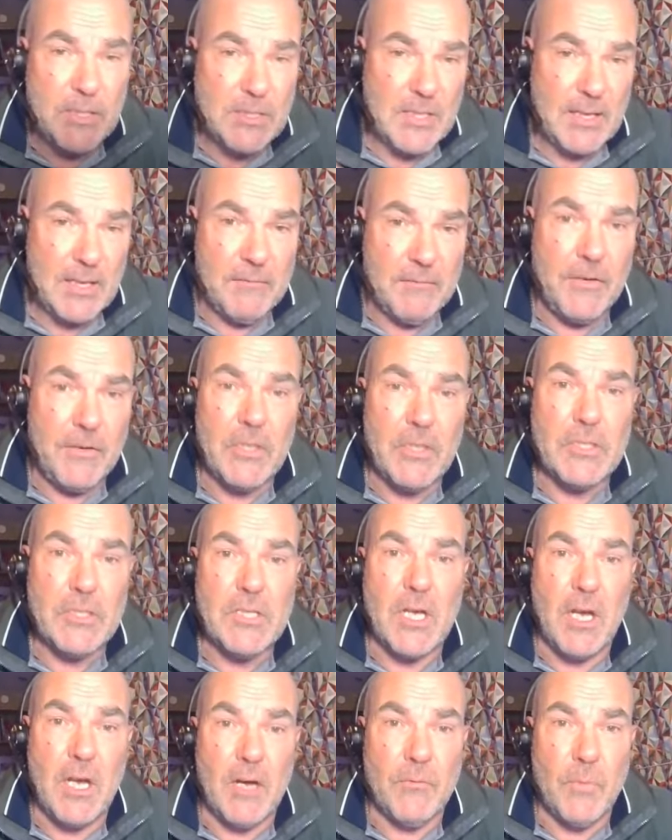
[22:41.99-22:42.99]
That first
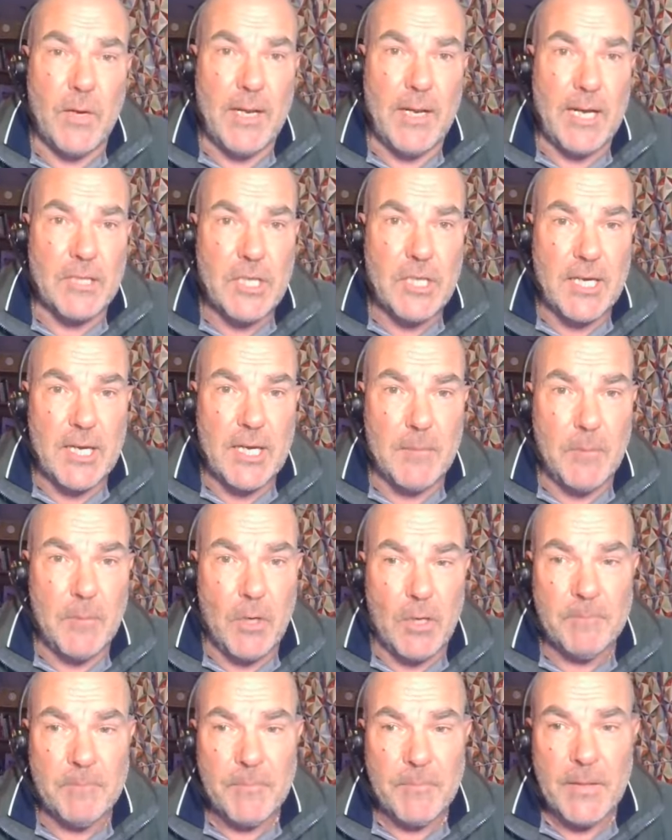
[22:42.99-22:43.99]
half when Ash came
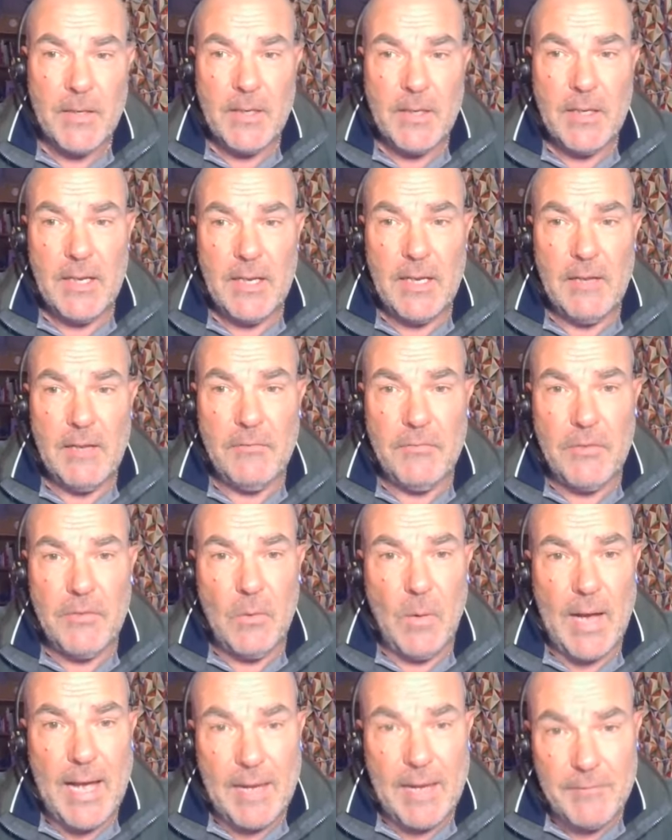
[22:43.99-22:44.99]
on, if
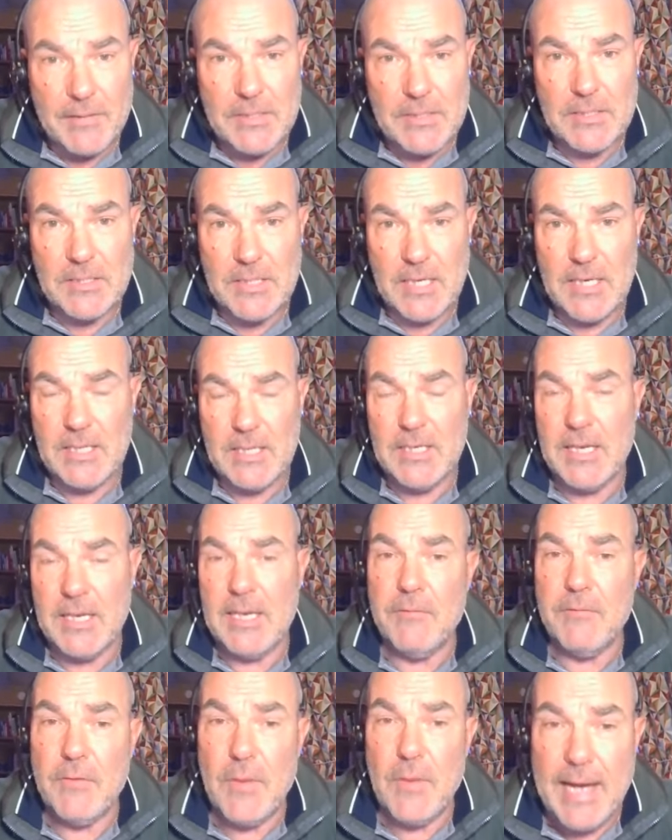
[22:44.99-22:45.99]
you haven't seen it,
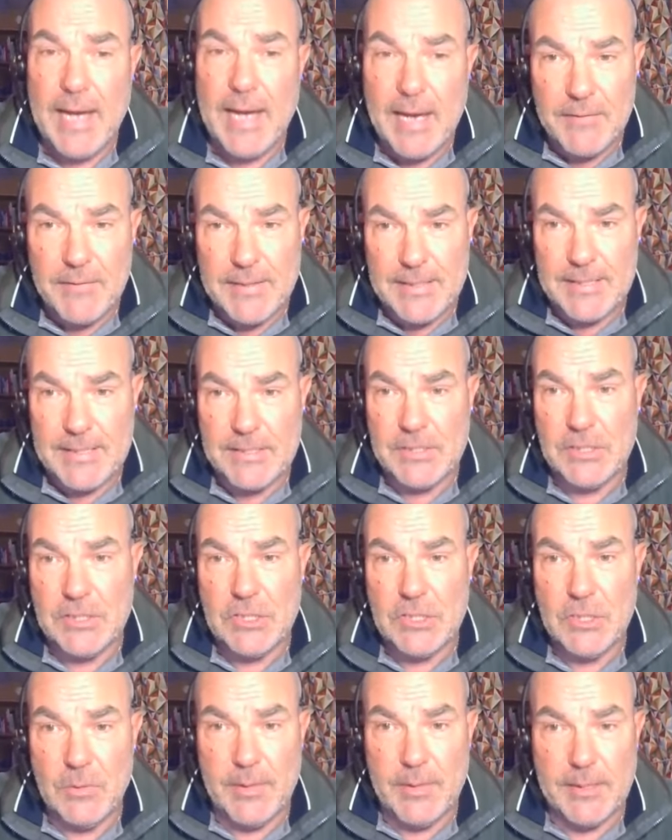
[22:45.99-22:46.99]
if you haven't listened
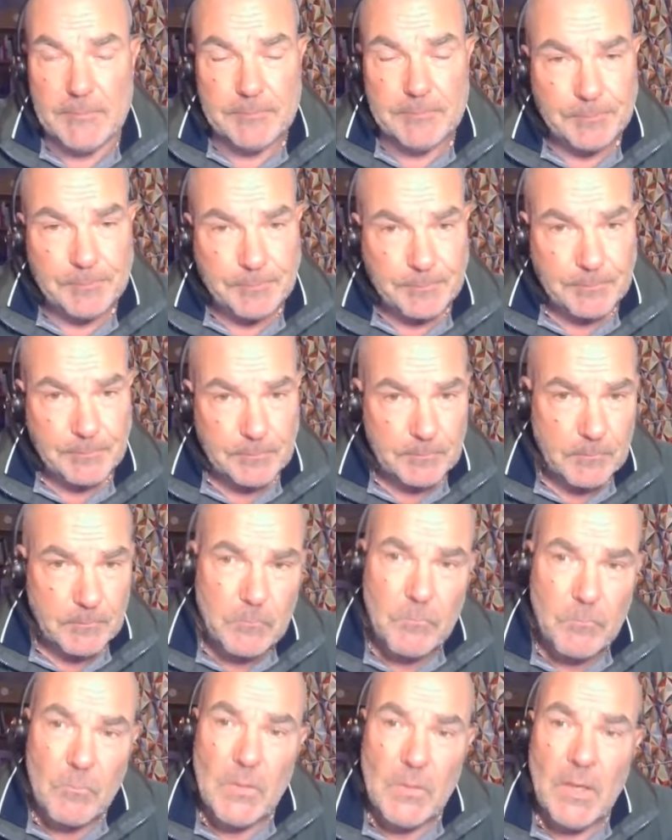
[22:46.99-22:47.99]
to it,
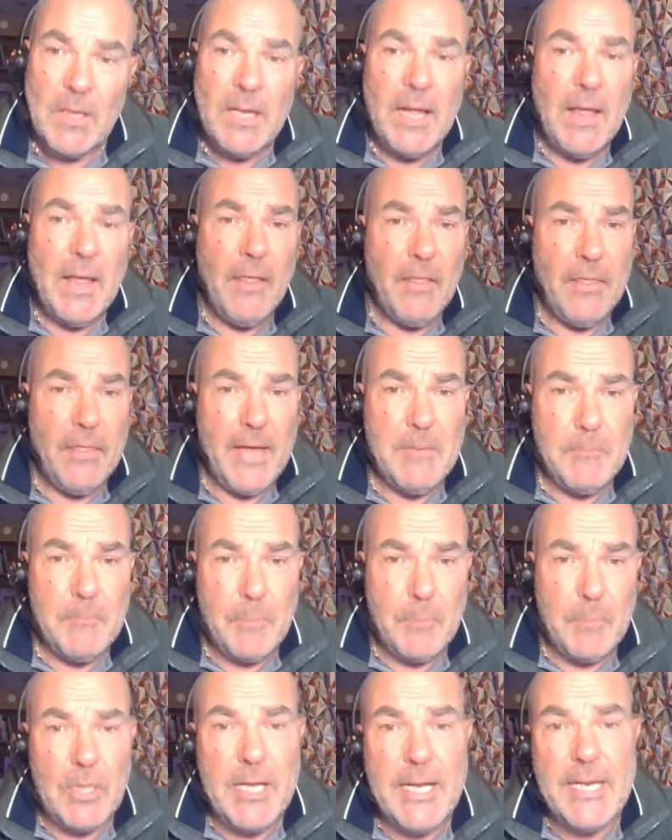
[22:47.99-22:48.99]
then
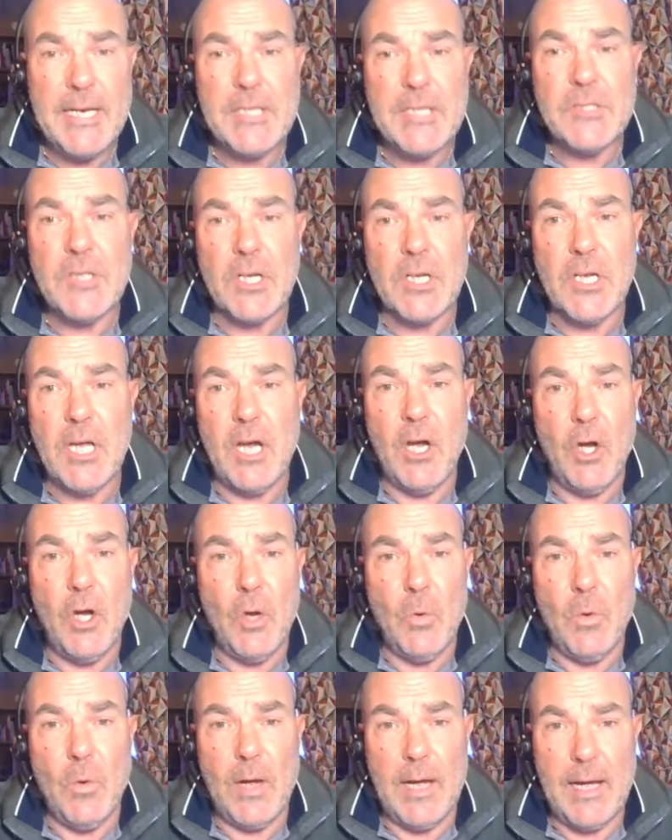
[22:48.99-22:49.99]
please
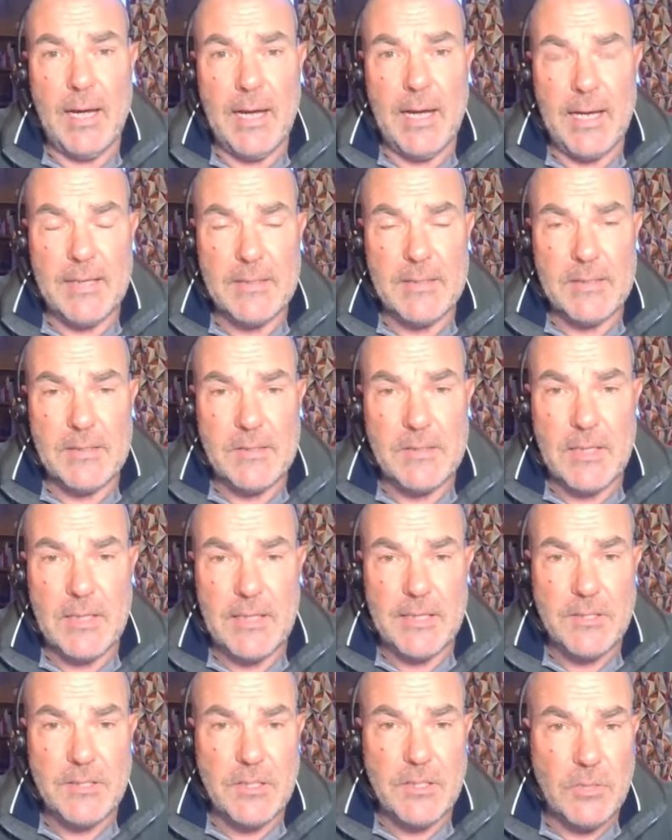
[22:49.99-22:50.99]
go and
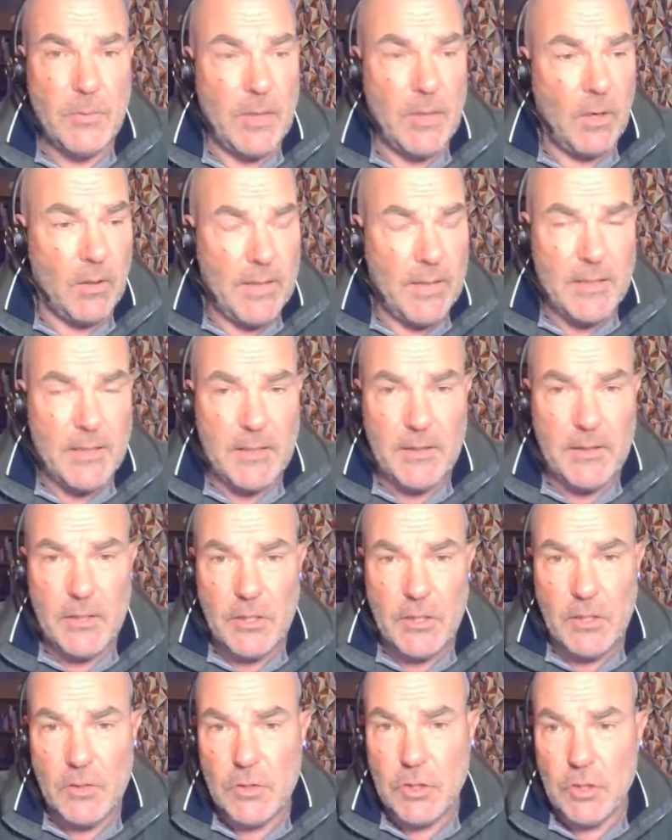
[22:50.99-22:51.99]
listen to it on any of the
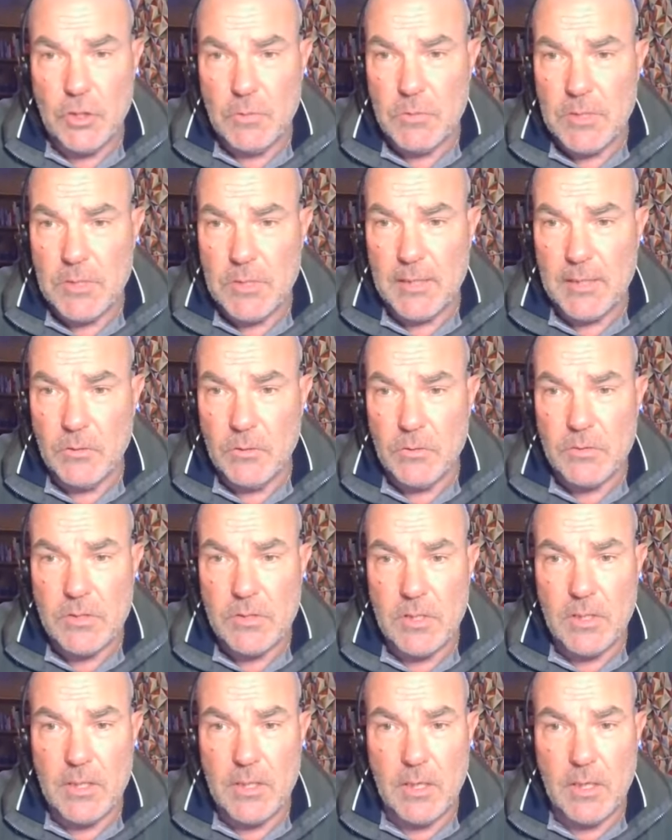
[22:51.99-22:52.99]
YouTube channels
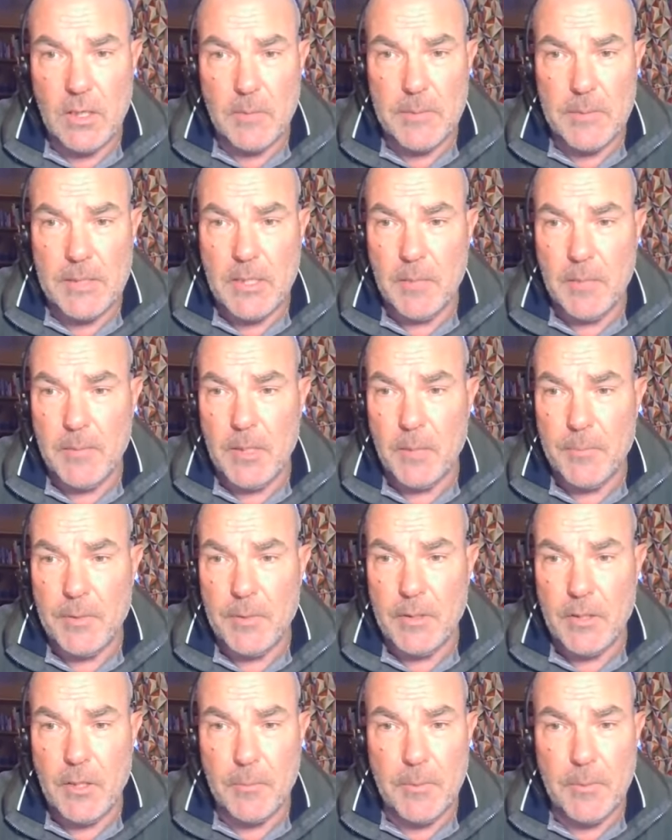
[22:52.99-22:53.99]
that are going to be coming up in
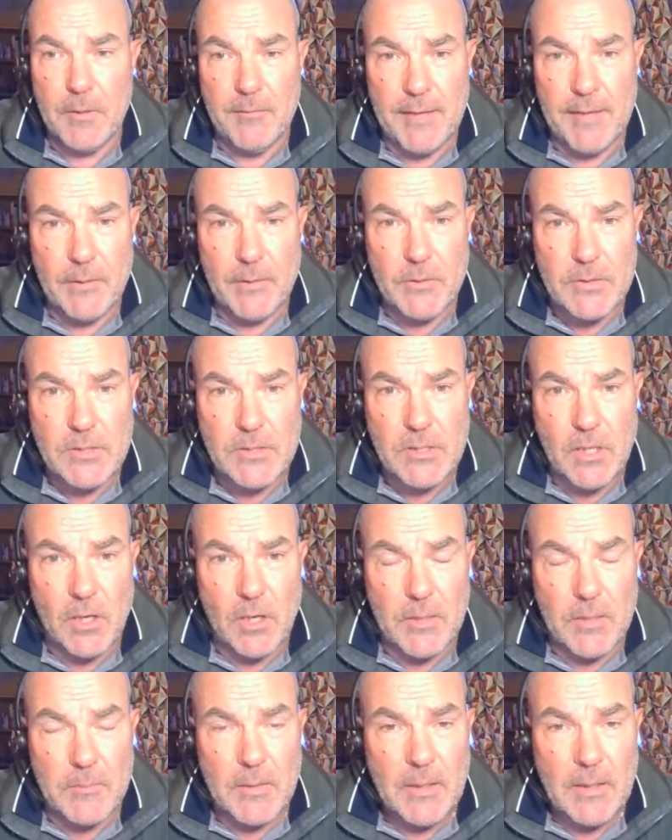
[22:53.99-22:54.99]
a couple of hours'
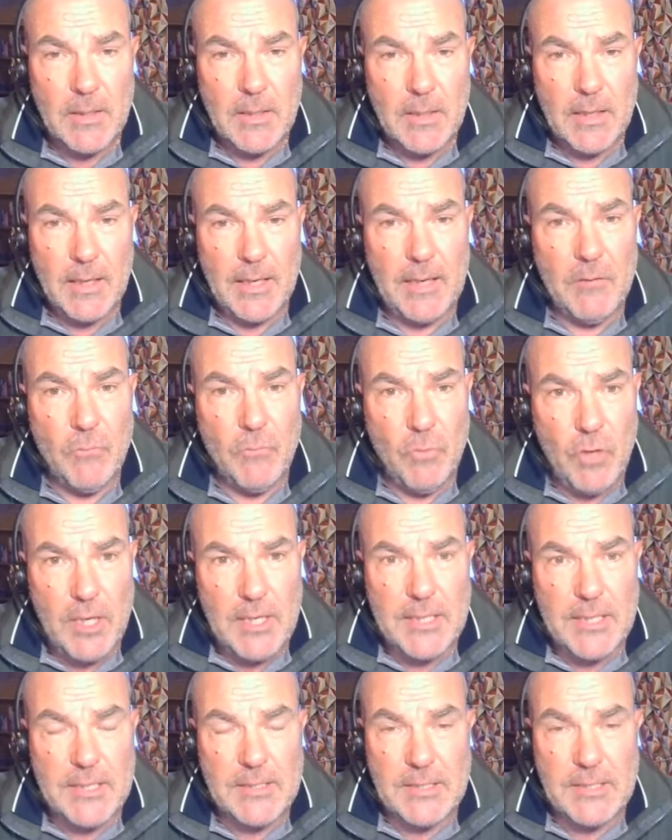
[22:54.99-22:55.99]
time. It
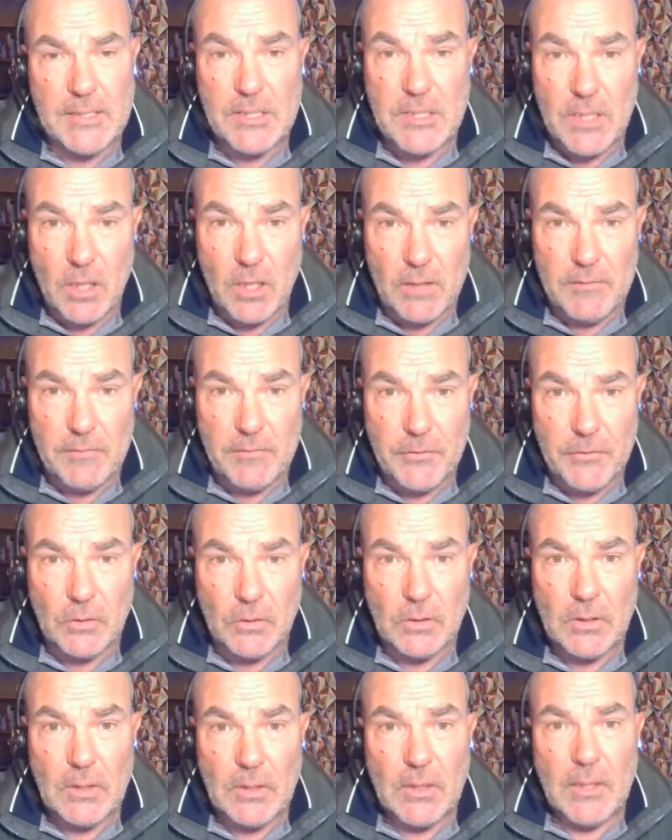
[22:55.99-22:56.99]
really is
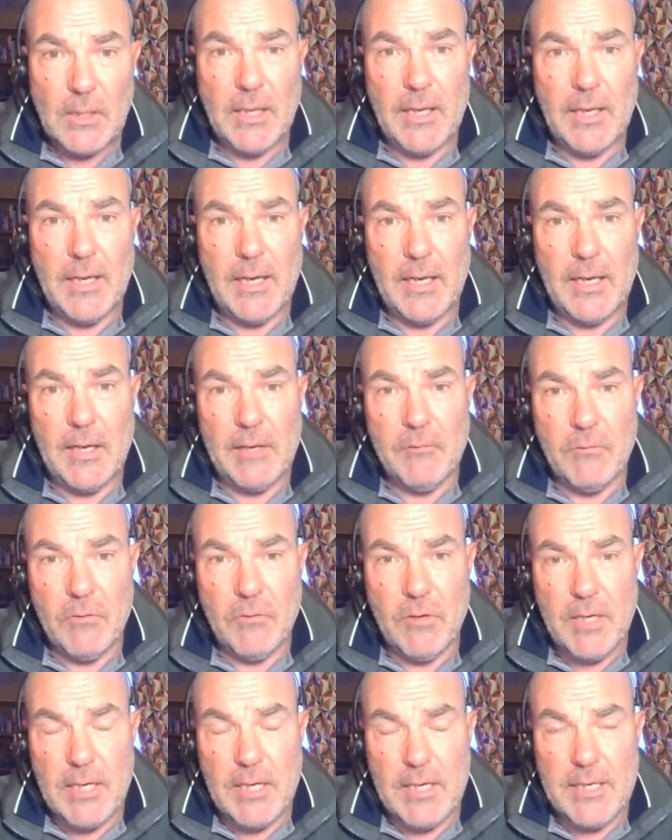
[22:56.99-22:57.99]
insightful. Uh, it
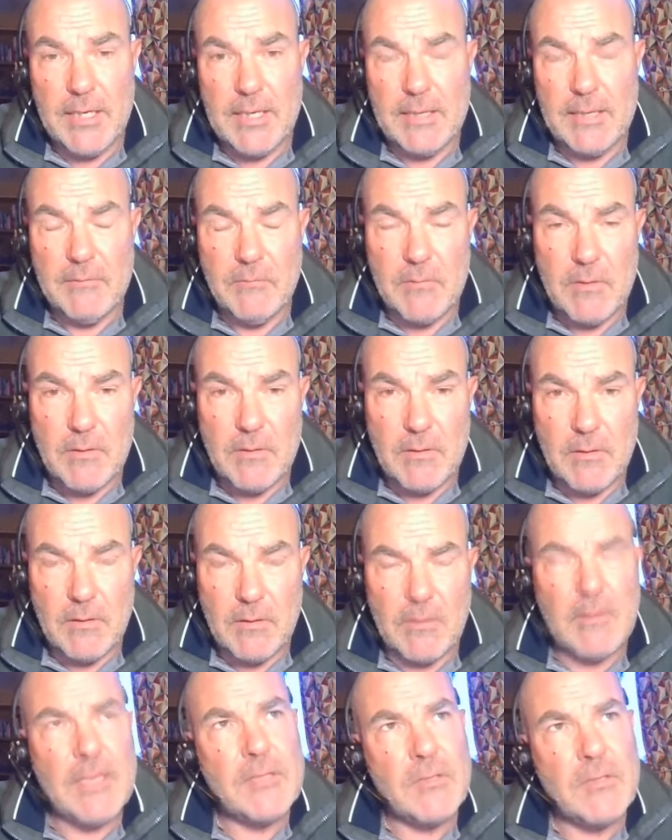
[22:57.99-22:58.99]
really
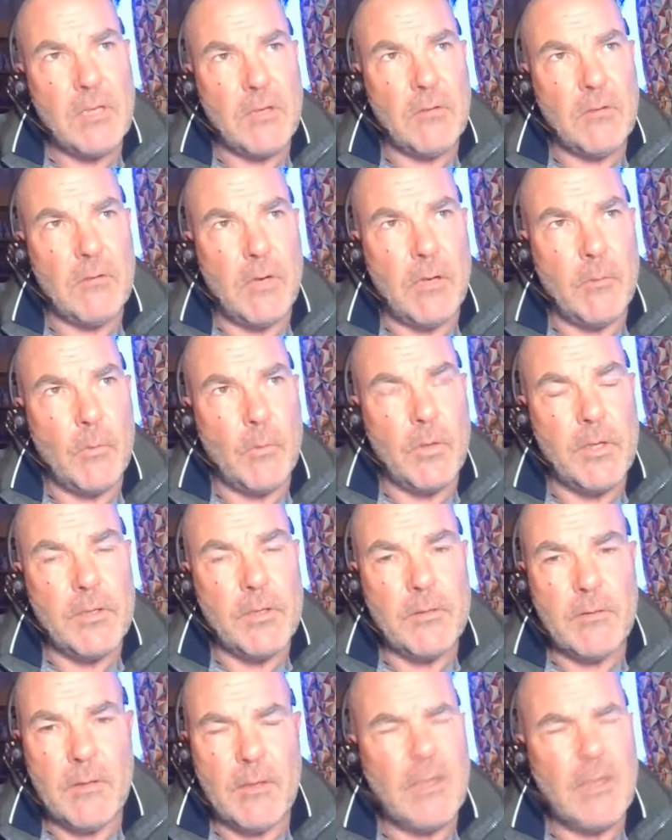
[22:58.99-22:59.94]
that's not the right word.